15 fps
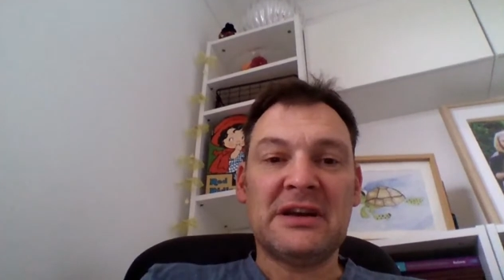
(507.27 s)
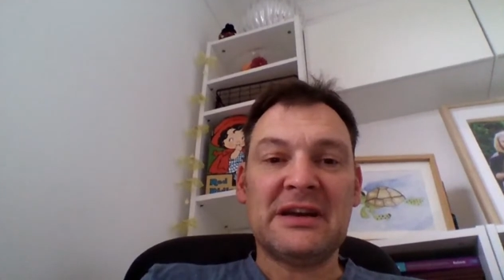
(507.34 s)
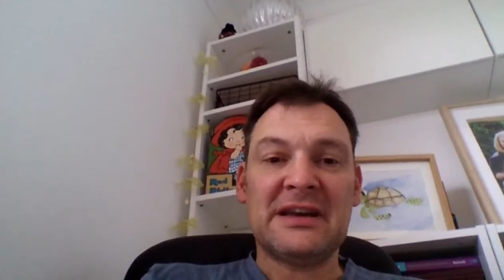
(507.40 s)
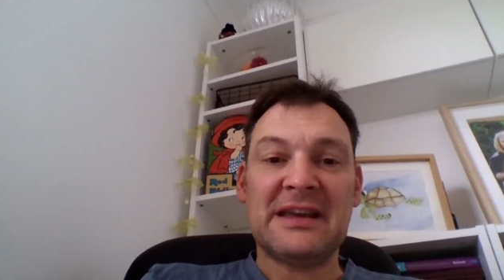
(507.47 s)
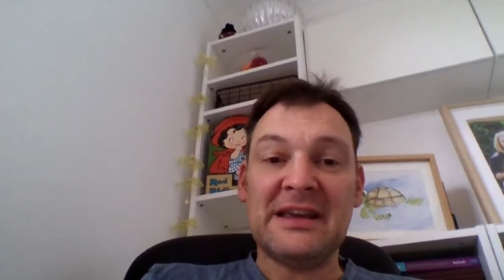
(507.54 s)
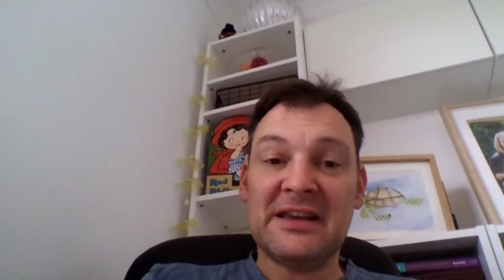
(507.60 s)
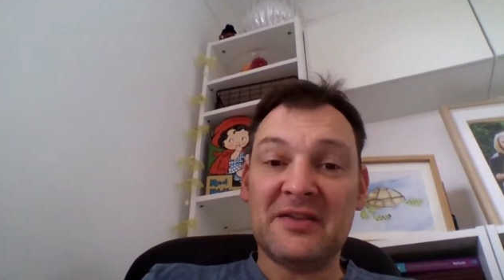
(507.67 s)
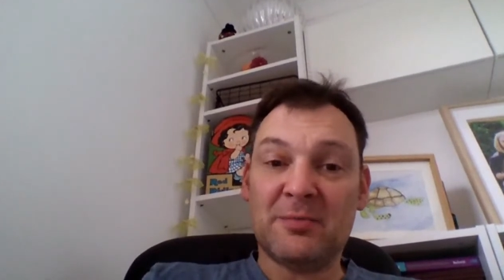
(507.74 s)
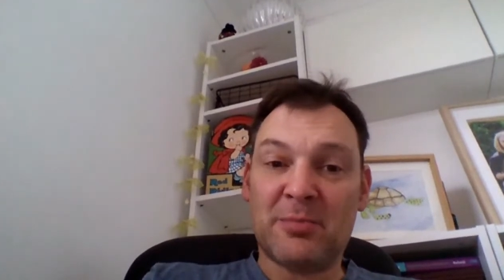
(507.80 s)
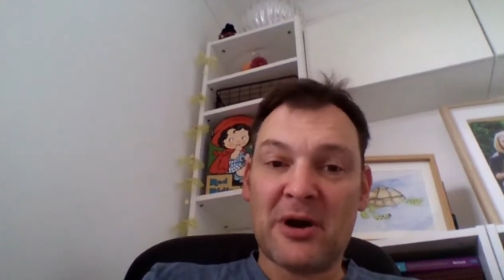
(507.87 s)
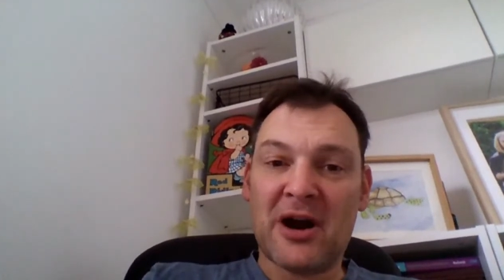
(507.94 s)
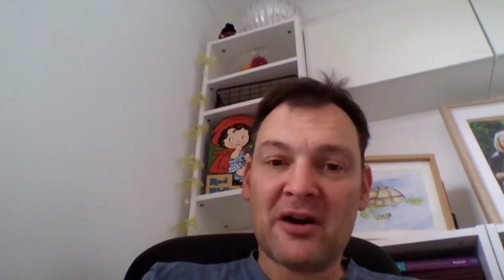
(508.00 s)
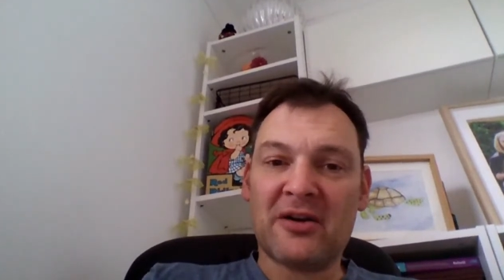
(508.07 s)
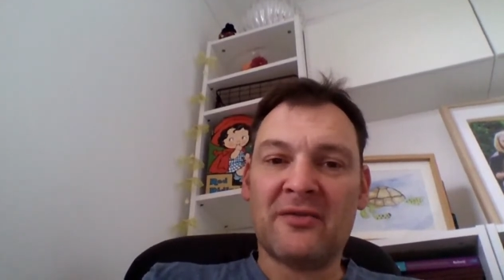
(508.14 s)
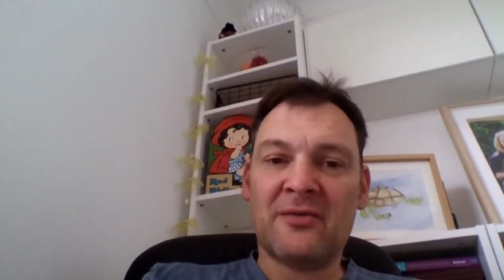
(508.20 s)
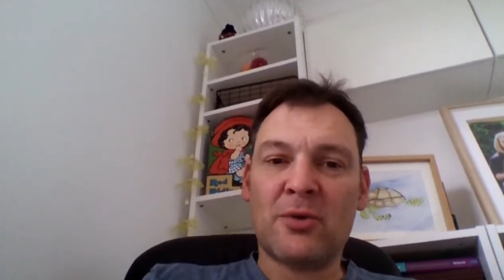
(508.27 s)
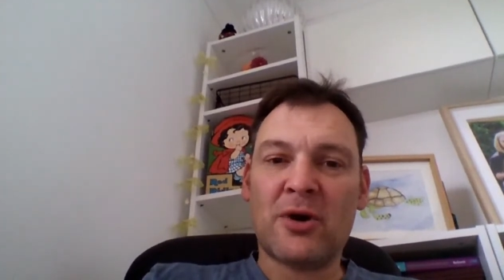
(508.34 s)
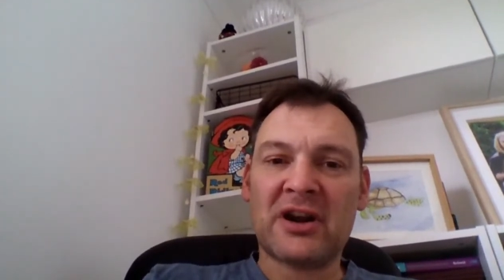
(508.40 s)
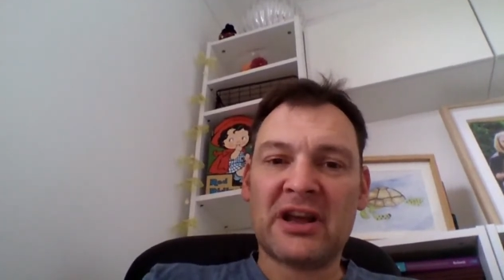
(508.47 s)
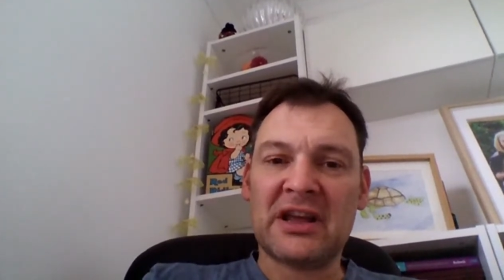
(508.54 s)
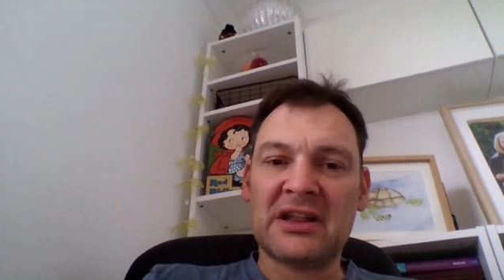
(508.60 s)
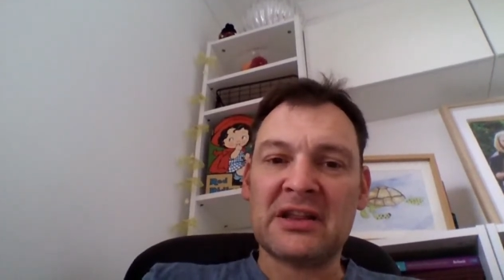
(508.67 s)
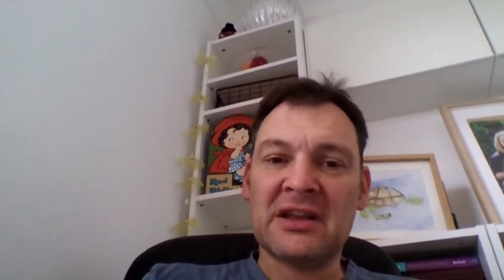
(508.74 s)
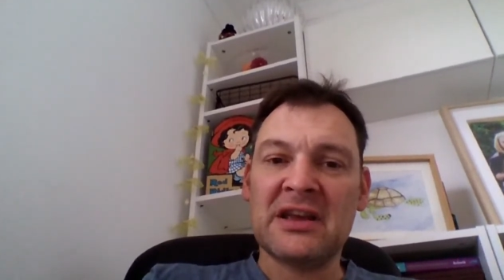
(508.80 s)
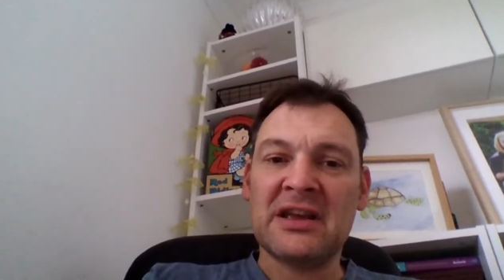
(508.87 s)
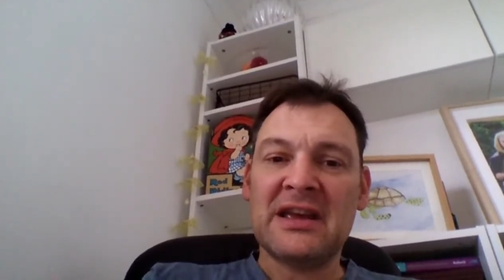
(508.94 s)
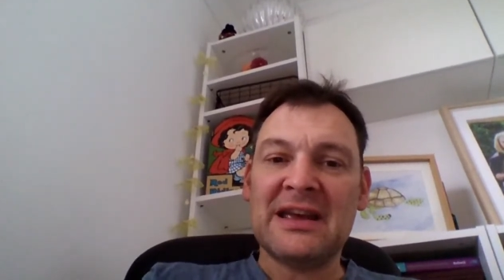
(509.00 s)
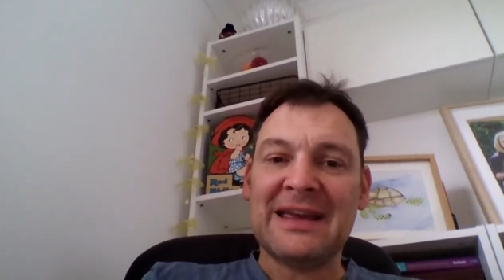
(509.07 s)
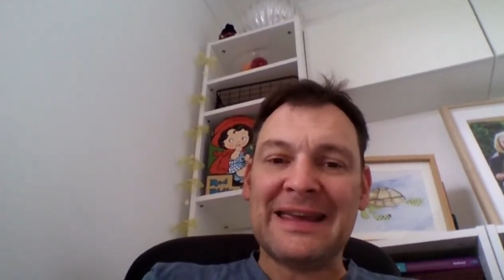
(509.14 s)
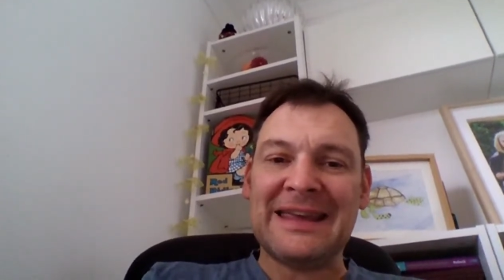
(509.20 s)
He is part of working.
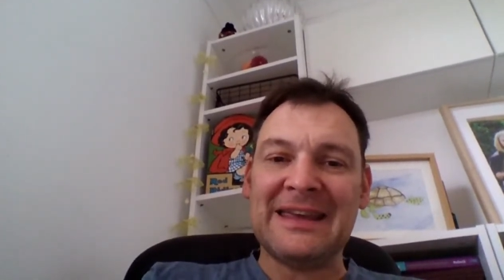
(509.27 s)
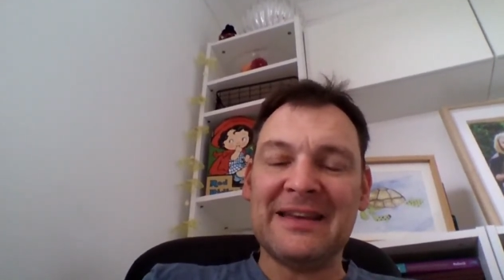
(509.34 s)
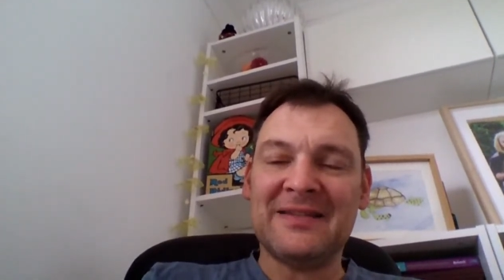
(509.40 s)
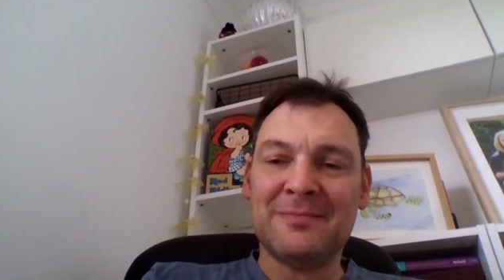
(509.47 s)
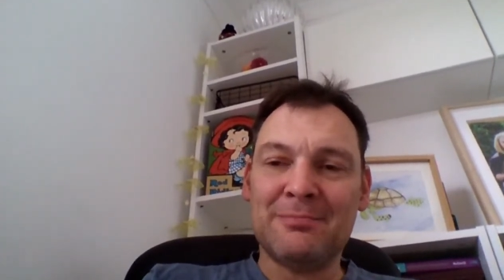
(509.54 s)
He is